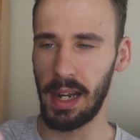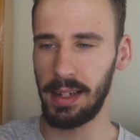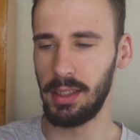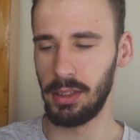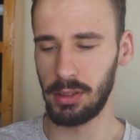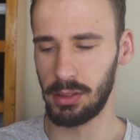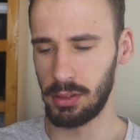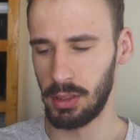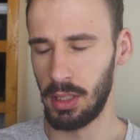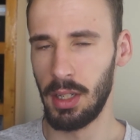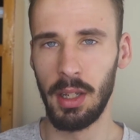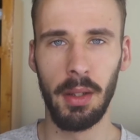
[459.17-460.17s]
I just
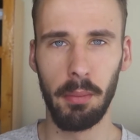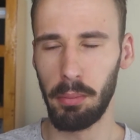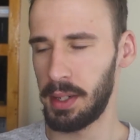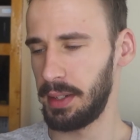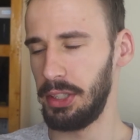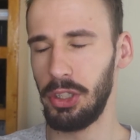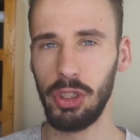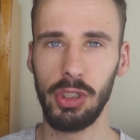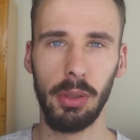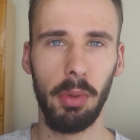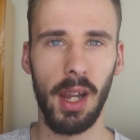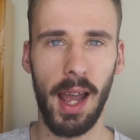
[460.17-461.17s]
played a
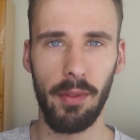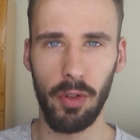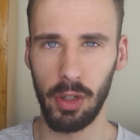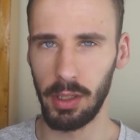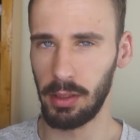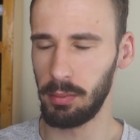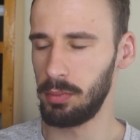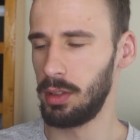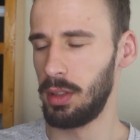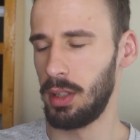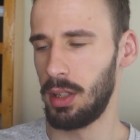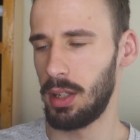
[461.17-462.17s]
YouTube live on it
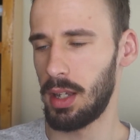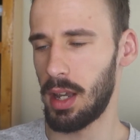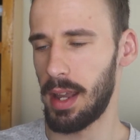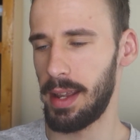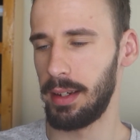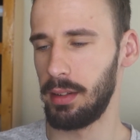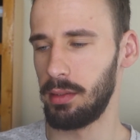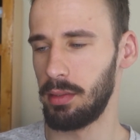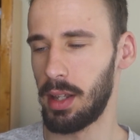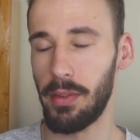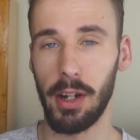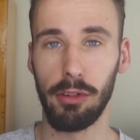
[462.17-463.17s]
and
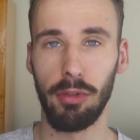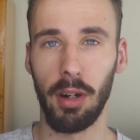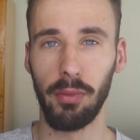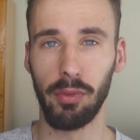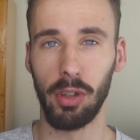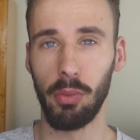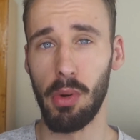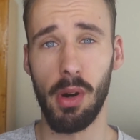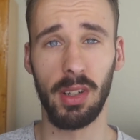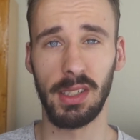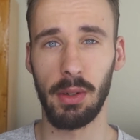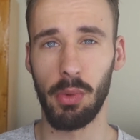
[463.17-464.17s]
let that run through while I
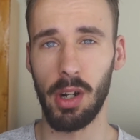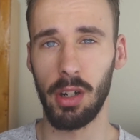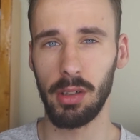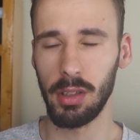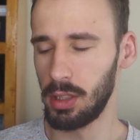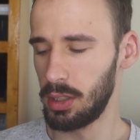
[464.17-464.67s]
was at work.